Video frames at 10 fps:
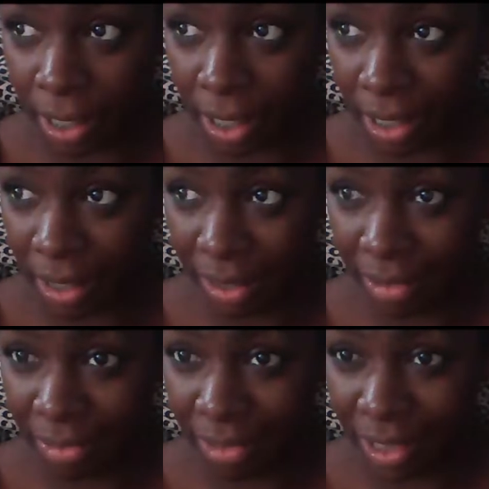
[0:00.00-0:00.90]
uh
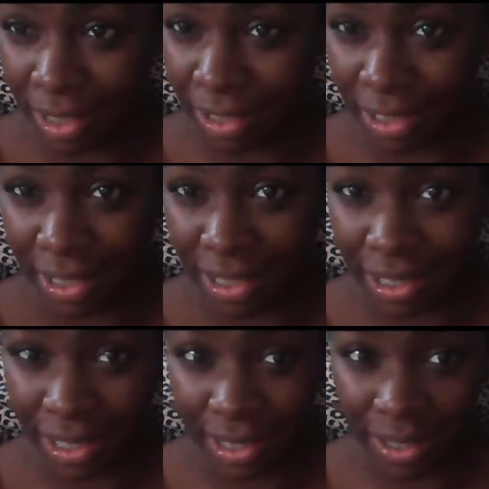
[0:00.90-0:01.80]
just just
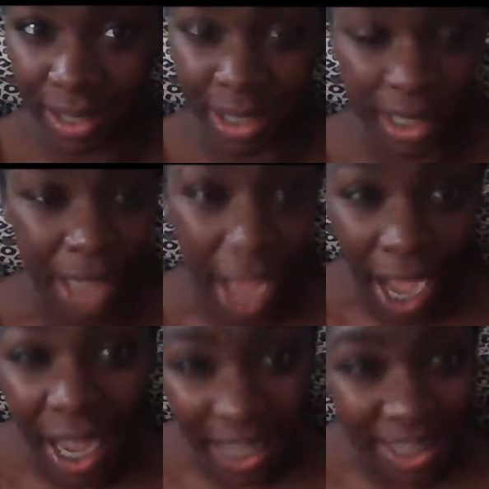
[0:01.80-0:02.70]
just
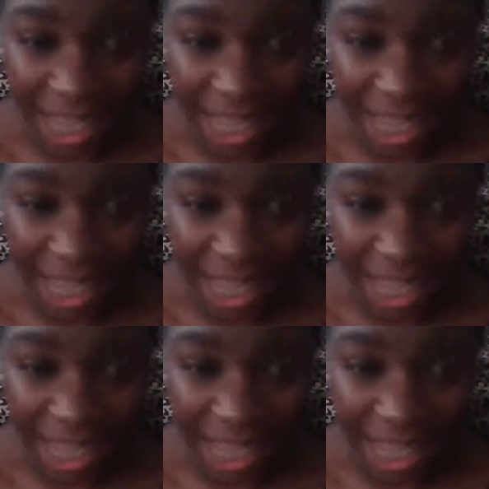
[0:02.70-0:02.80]
tied